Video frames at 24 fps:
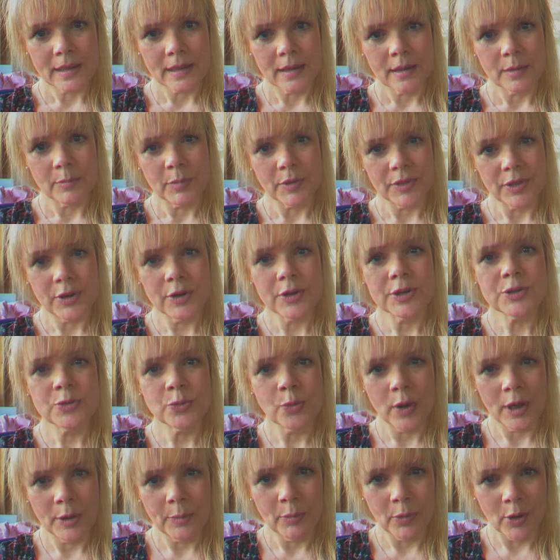But there is
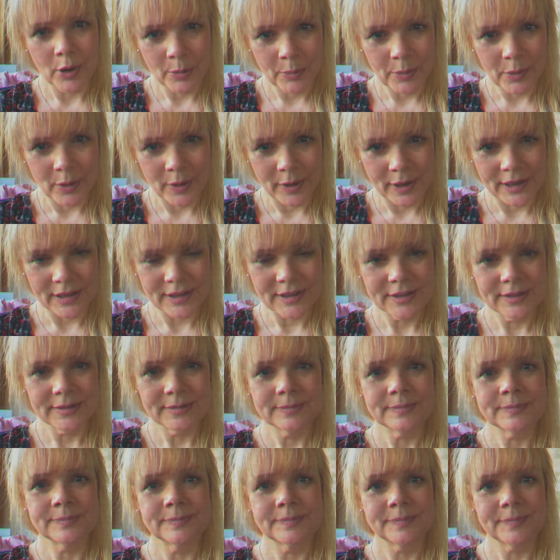one more point
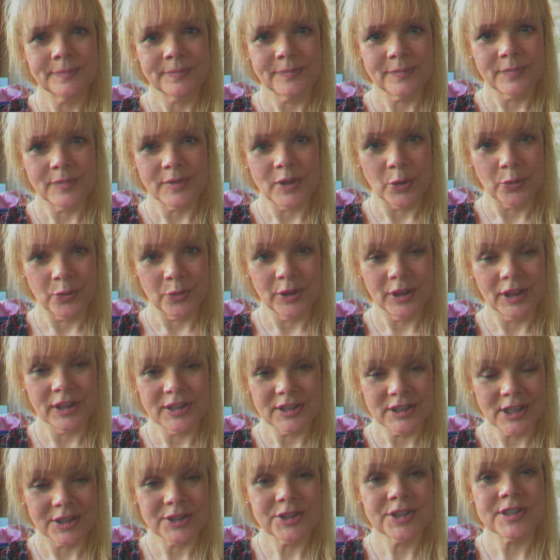that really
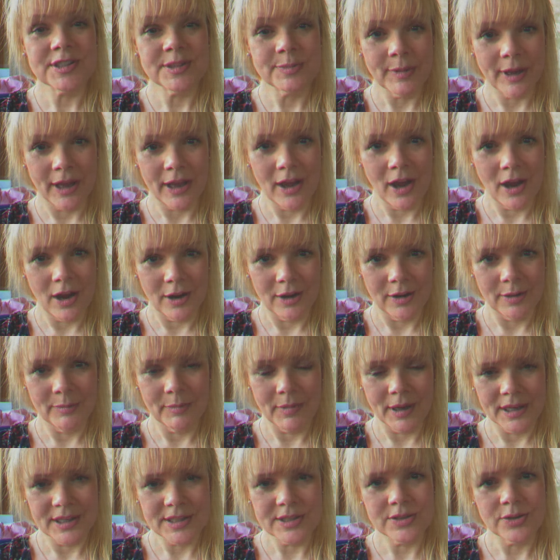touches my heart and
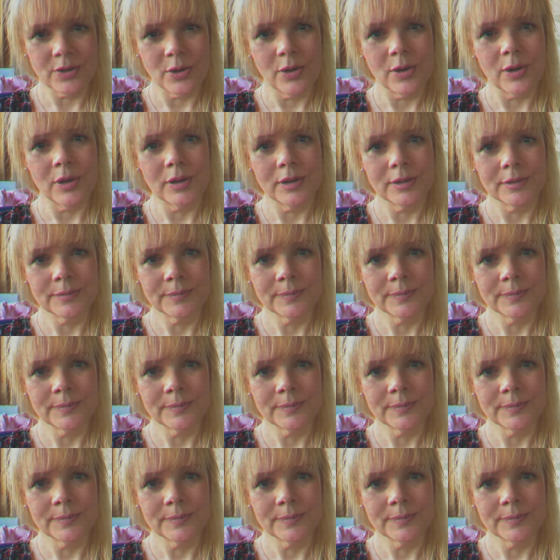my soul,